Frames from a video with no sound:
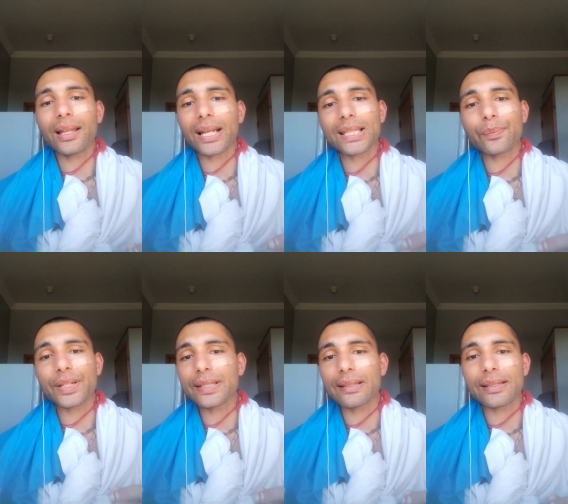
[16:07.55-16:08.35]

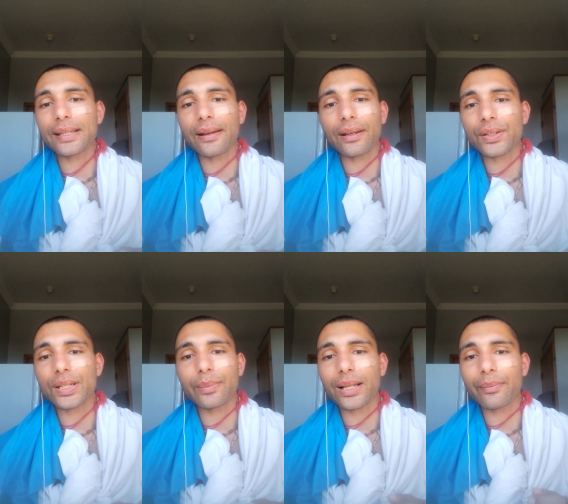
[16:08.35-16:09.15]
expressing the Sari
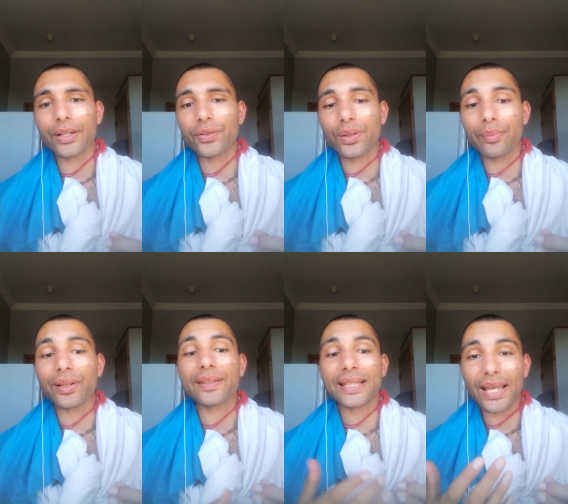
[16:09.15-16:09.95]
Krishna Maha Mantra
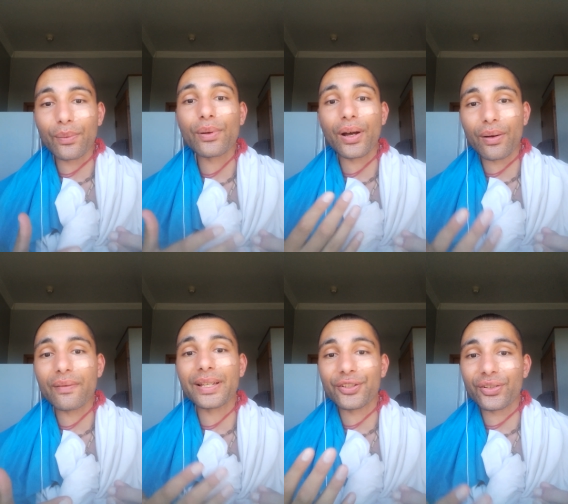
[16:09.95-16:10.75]
because they will go
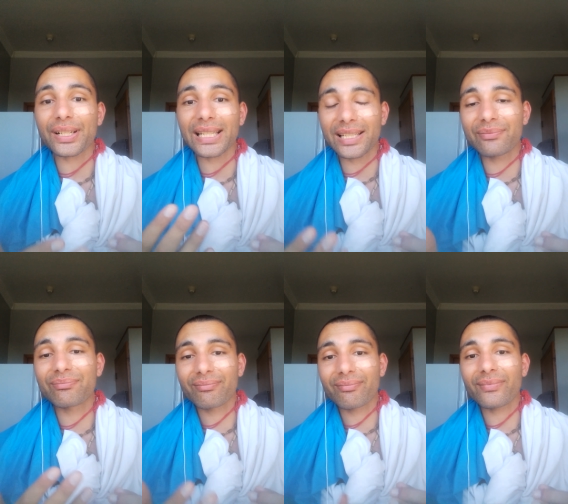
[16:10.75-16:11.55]
eventually,
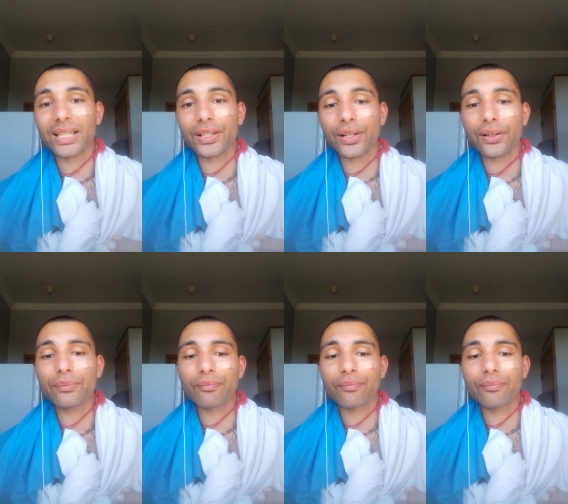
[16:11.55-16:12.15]
you know.